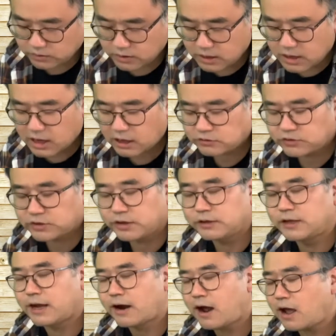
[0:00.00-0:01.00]
actually
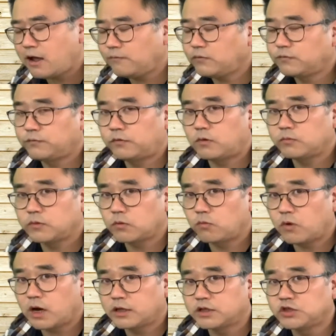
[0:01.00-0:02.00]
derived from the
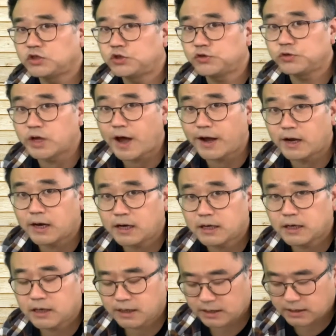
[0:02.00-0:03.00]
word Judah,
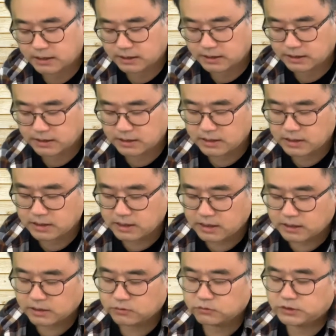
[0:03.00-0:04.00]

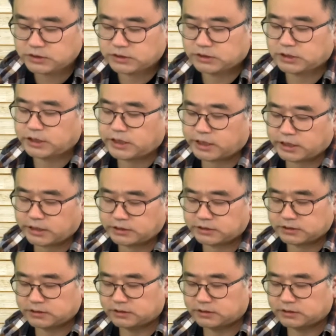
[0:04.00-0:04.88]
which is